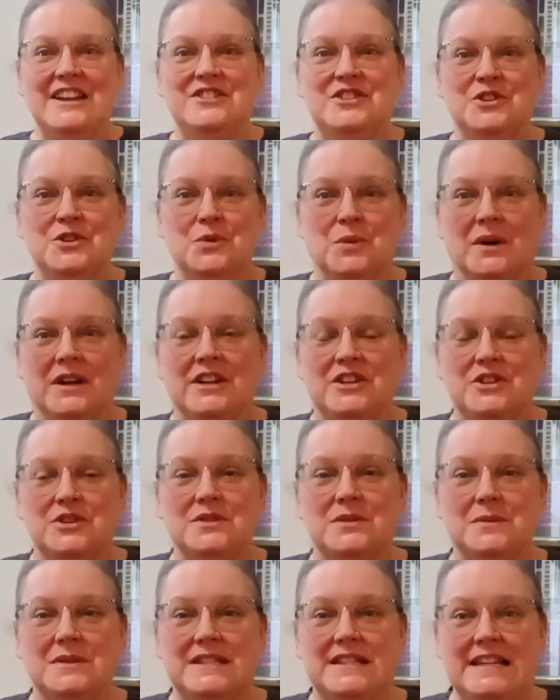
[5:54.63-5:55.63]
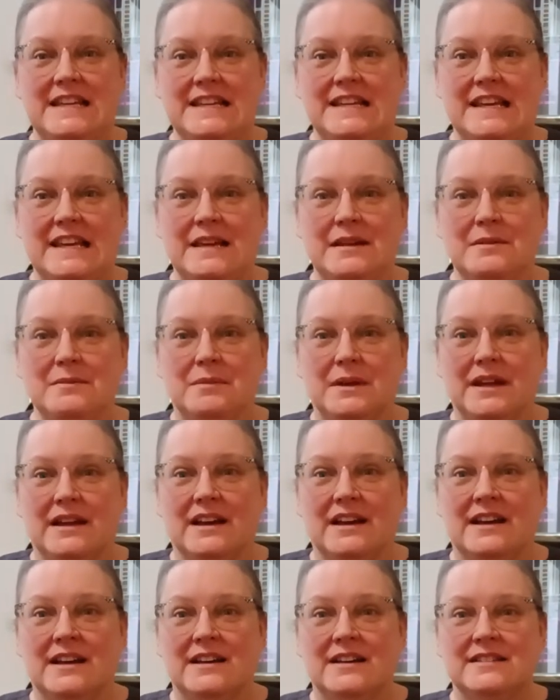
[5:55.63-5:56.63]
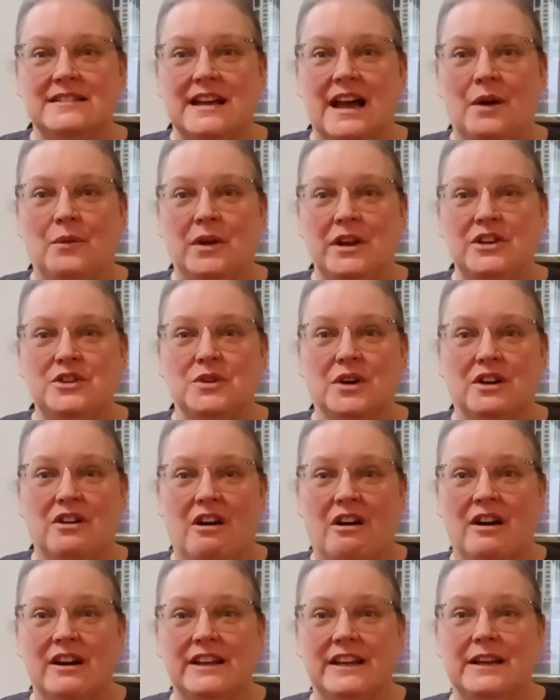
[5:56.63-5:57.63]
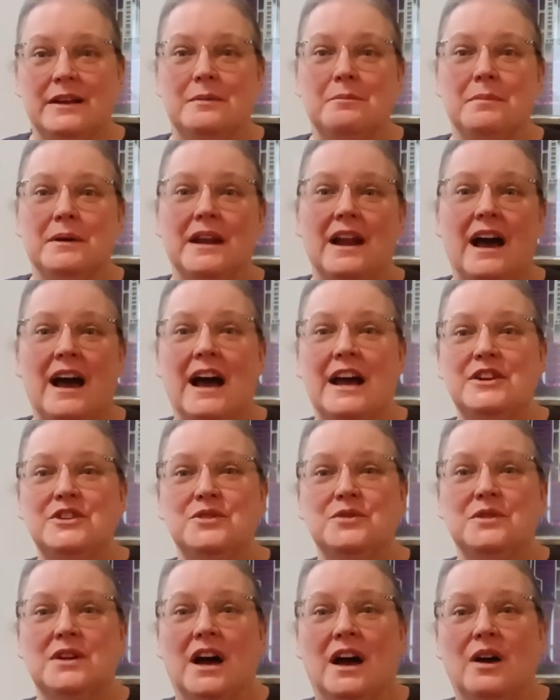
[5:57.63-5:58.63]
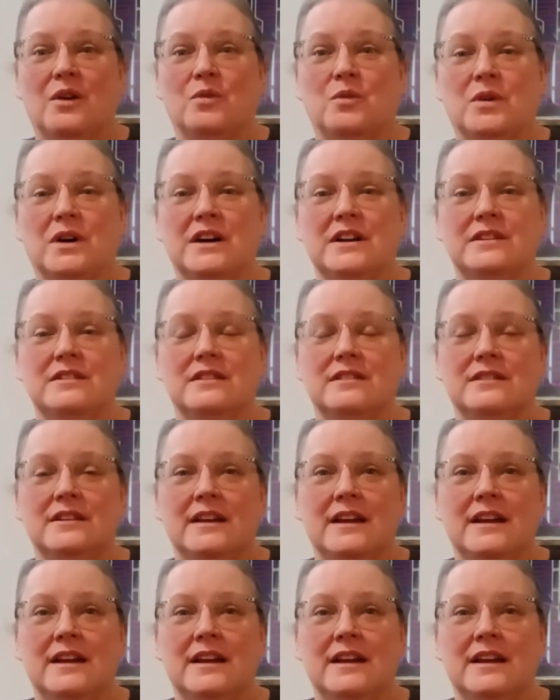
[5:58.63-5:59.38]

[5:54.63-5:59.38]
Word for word: I do want to do some steeking because I want to do a cardigan, but I do not want,